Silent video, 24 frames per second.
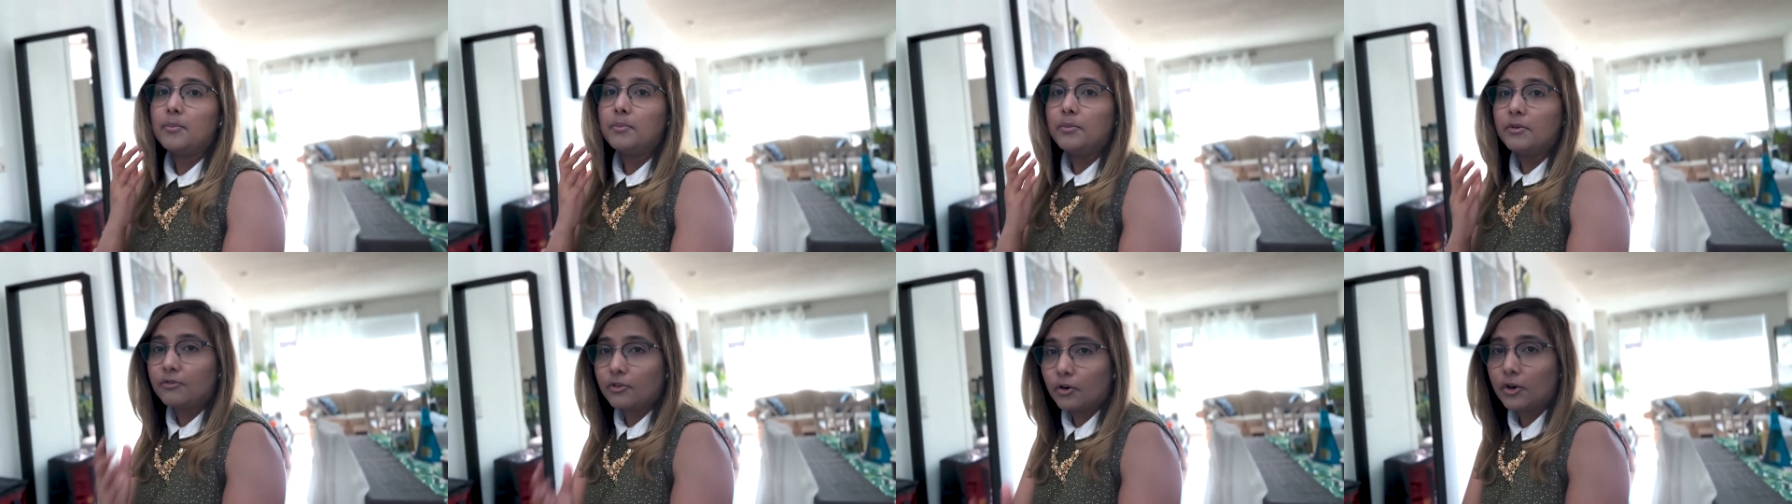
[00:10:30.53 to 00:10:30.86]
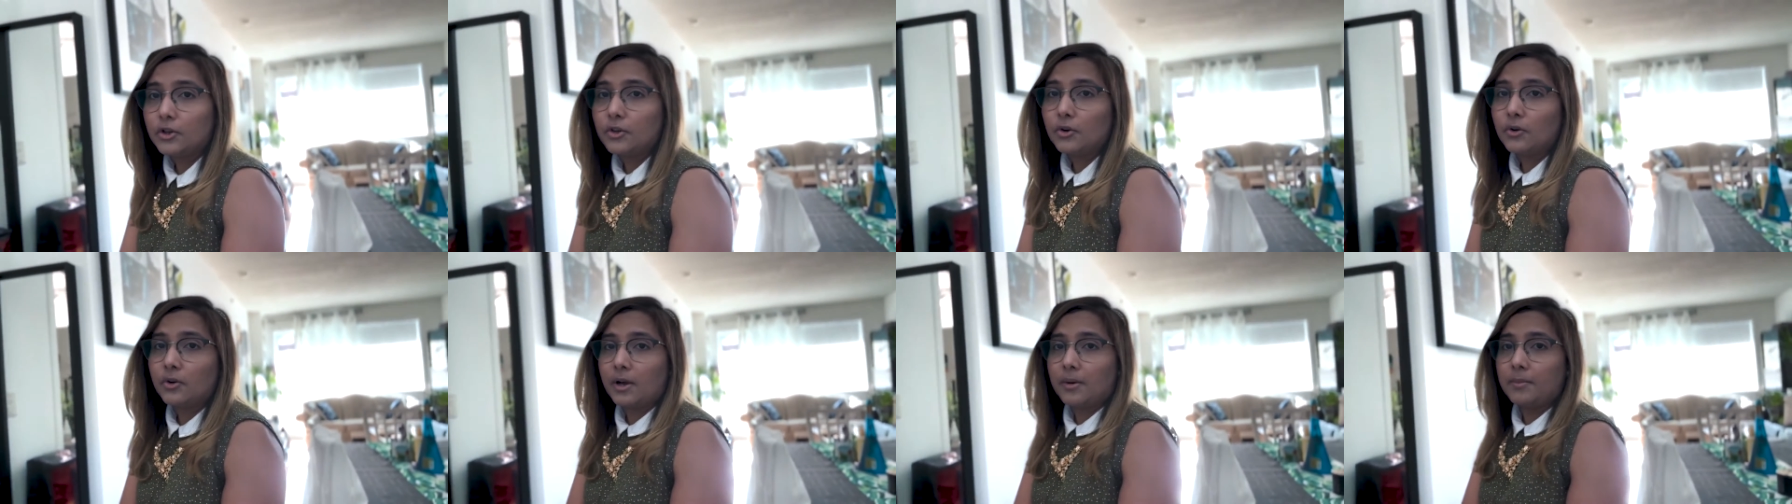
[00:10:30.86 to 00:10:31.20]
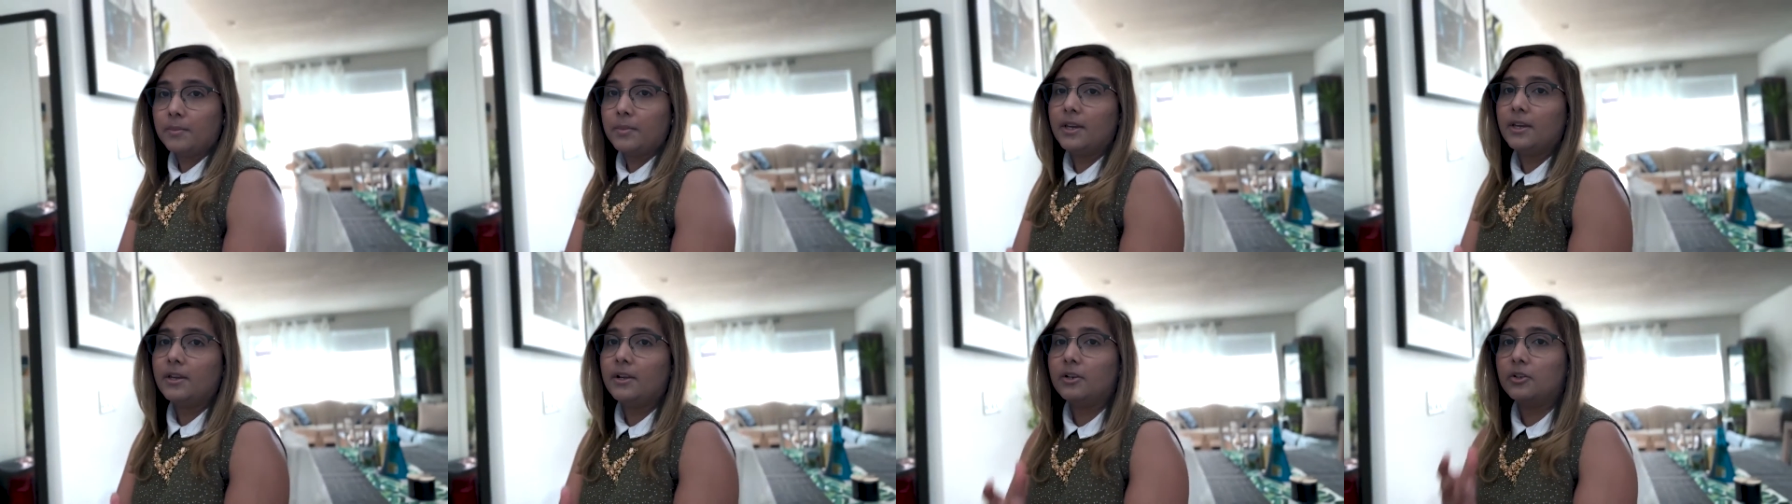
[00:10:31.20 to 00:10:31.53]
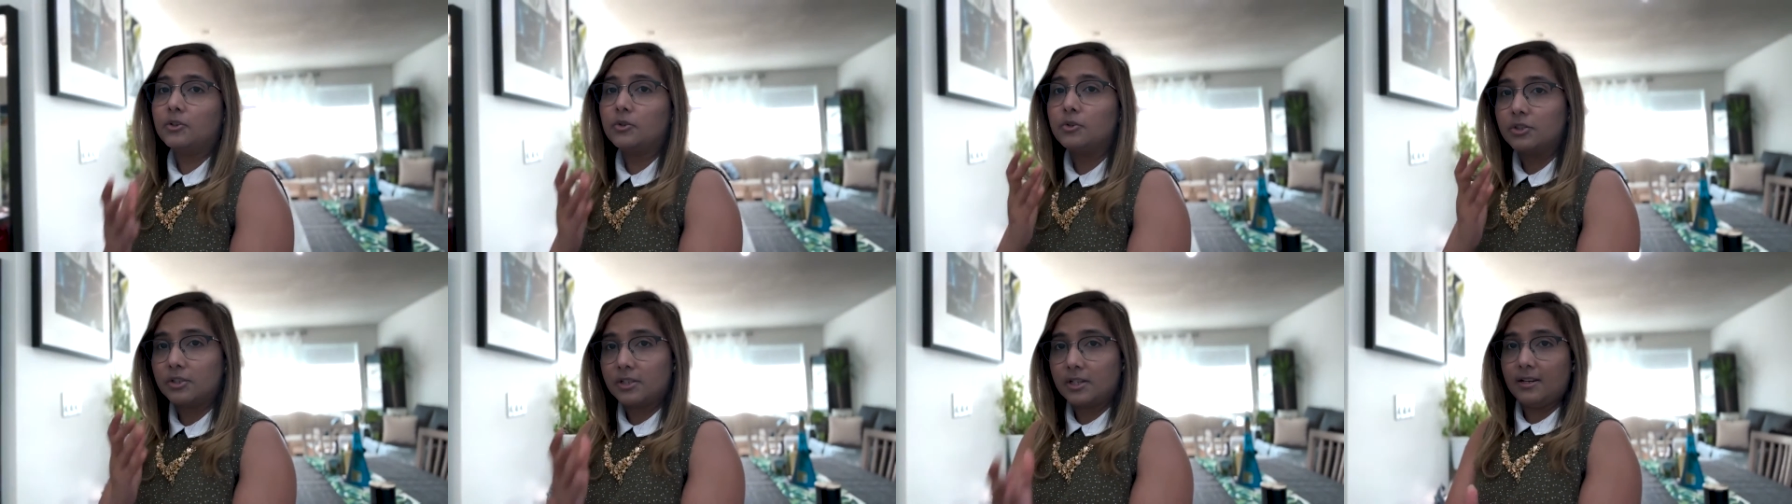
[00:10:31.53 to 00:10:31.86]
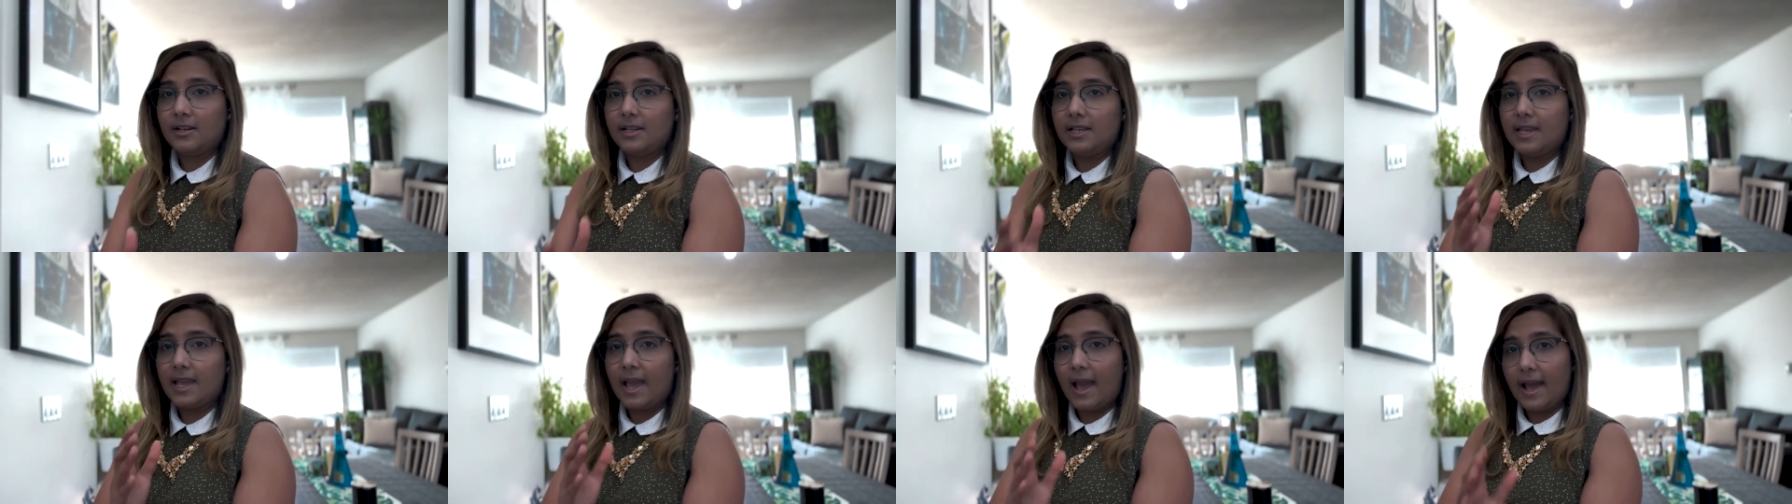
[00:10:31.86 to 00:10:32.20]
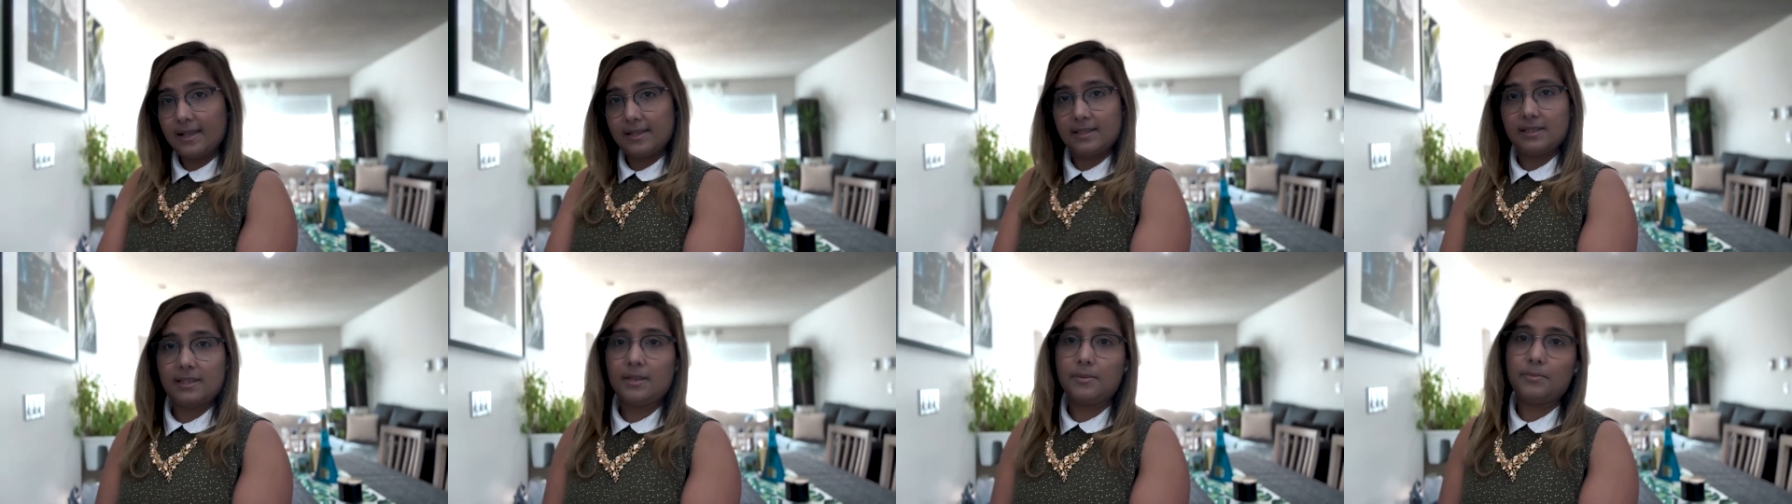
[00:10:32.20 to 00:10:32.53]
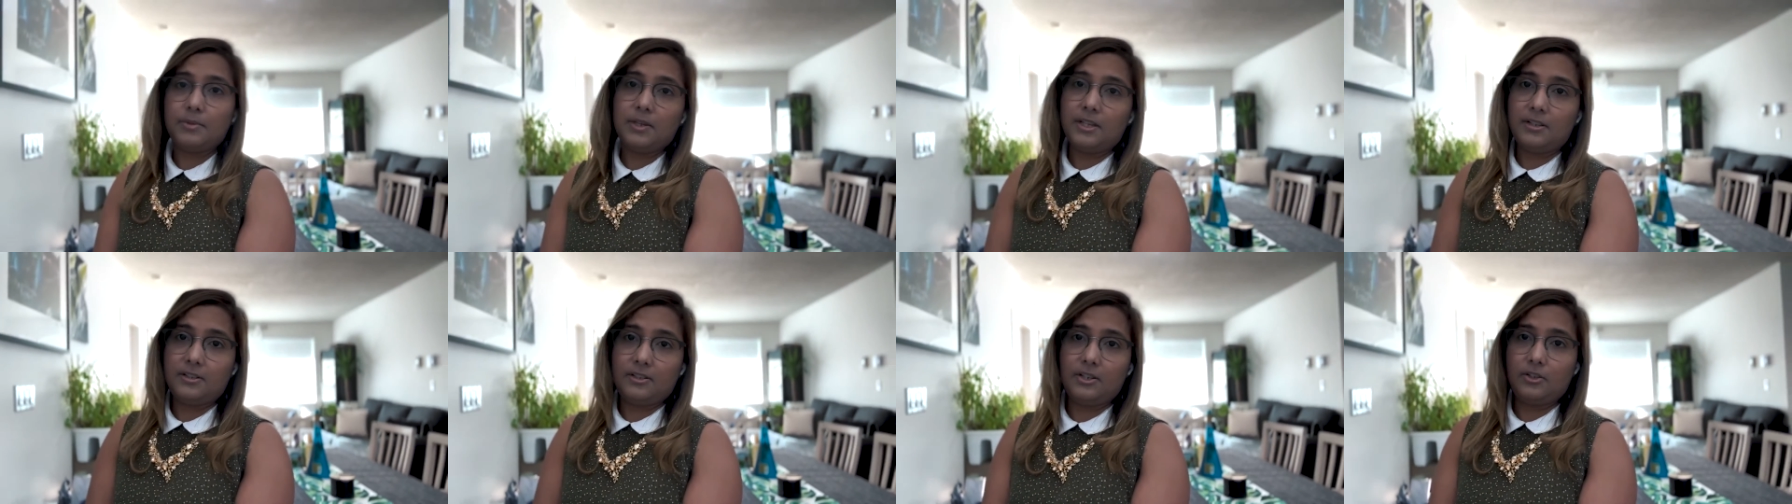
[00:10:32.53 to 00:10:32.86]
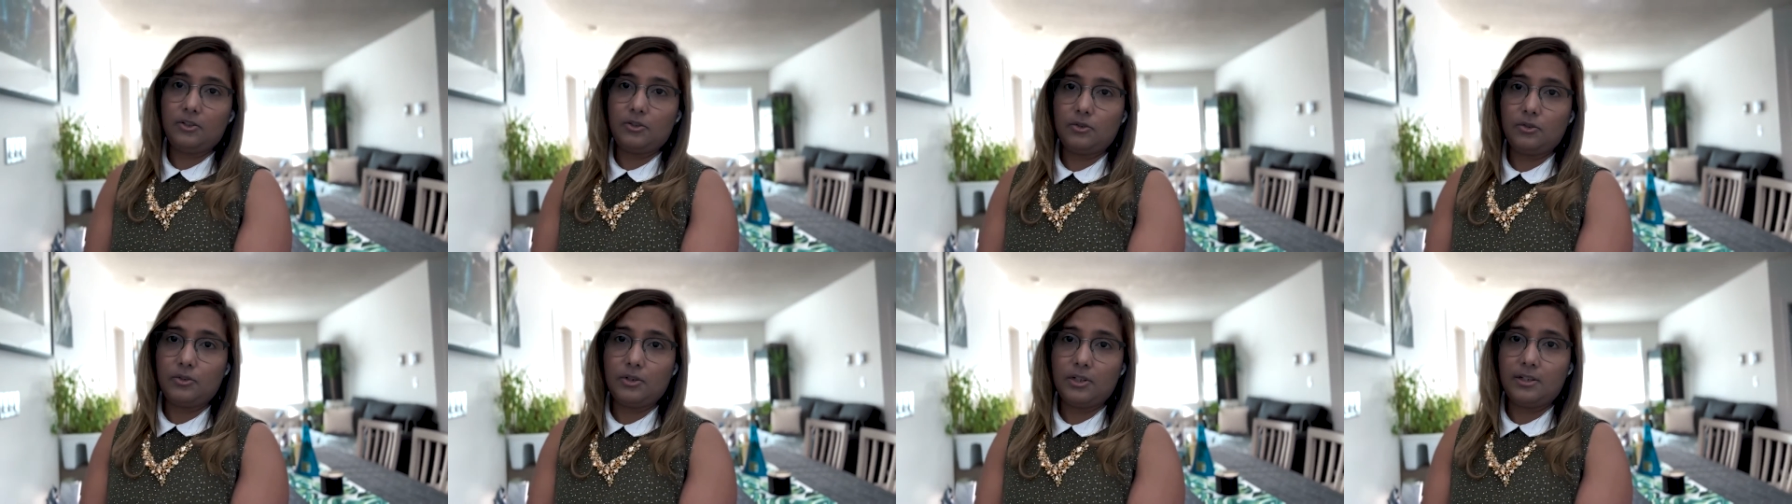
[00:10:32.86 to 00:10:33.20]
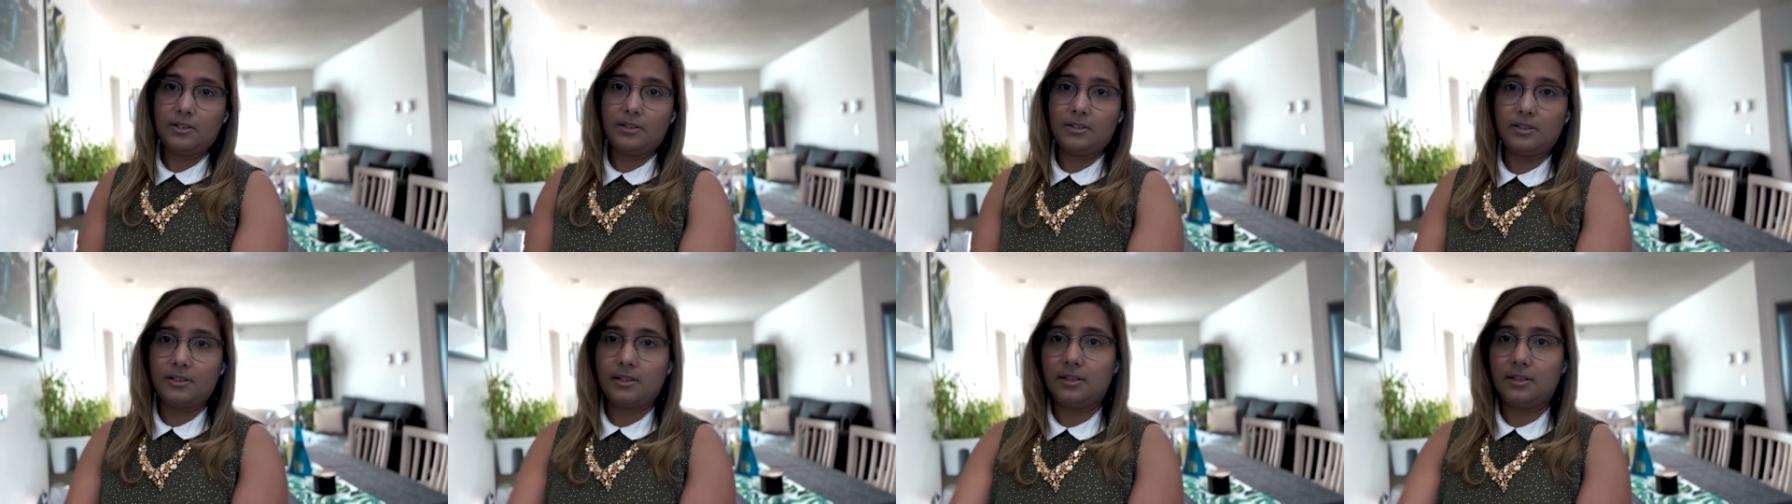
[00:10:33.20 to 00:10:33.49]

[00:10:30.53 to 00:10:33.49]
before you come here to study as a PhD student.